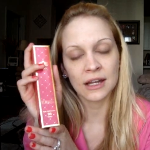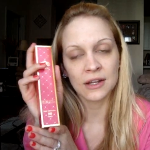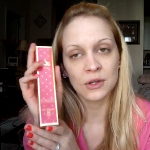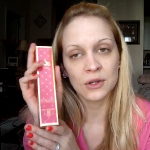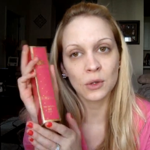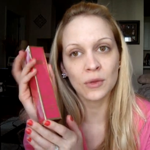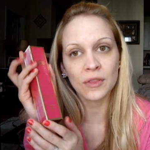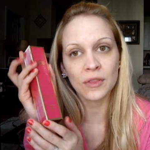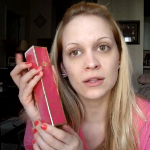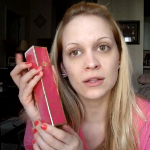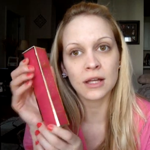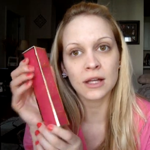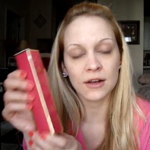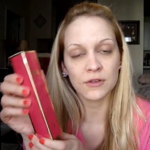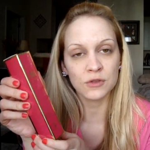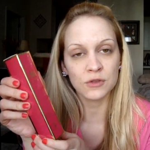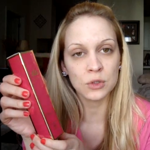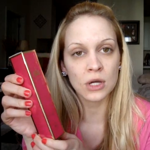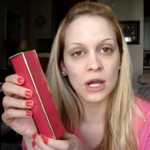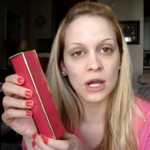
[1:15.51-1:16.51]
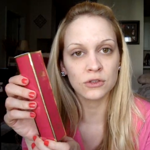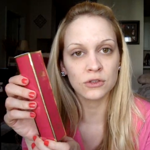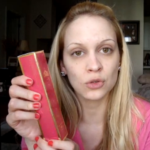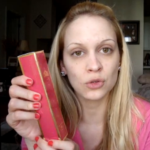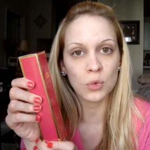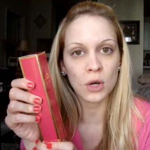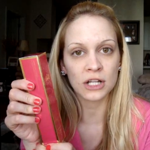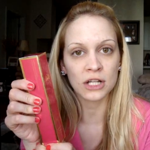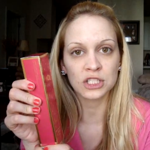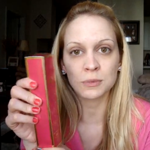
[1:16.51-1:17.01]
I know that a lot of you guys
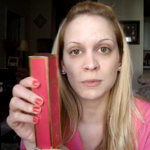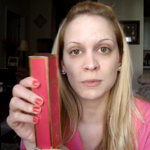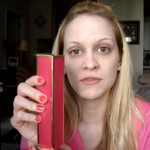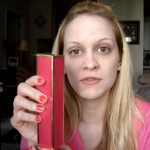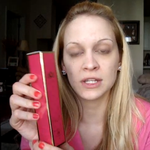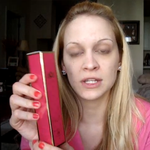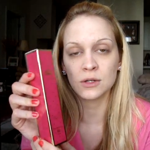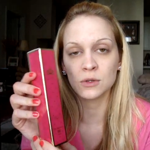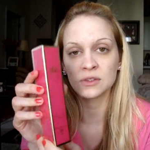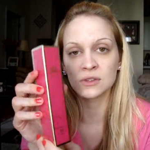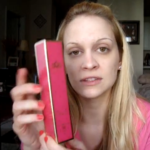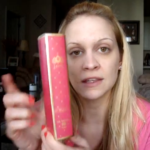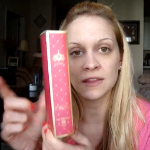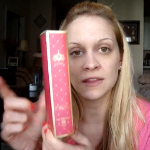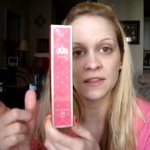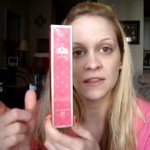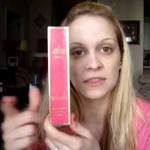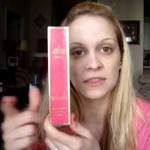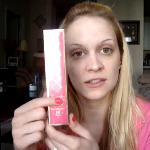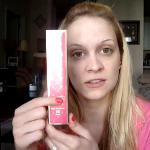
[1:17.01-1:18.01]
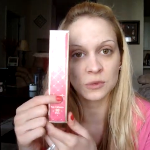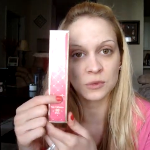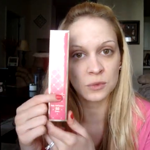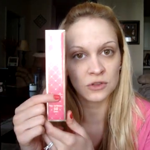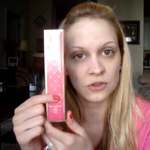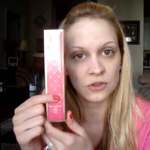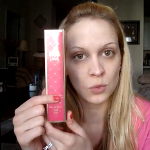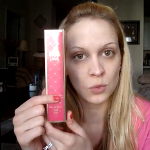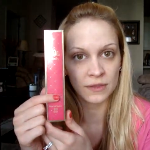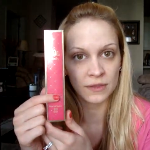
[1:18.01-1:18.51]
who watched my video said that this
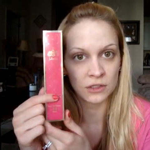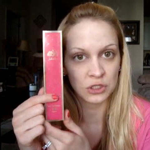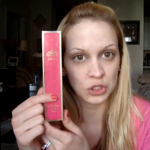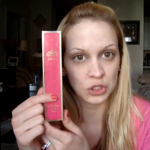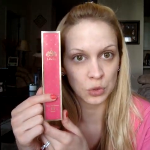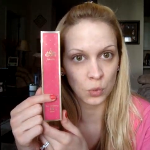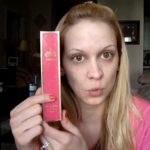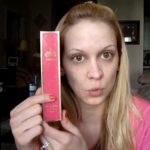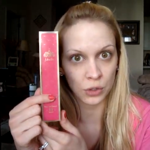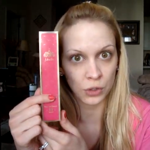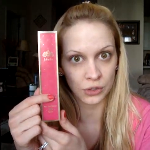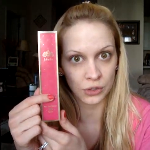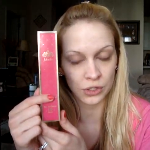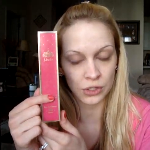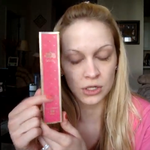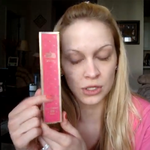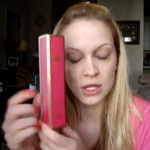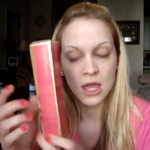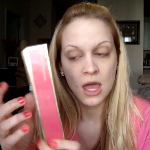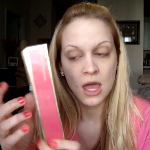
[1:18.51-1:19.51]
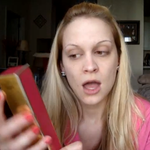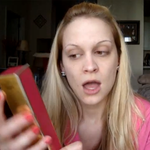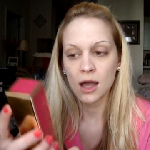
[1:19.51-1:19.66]
was the one that you ordered.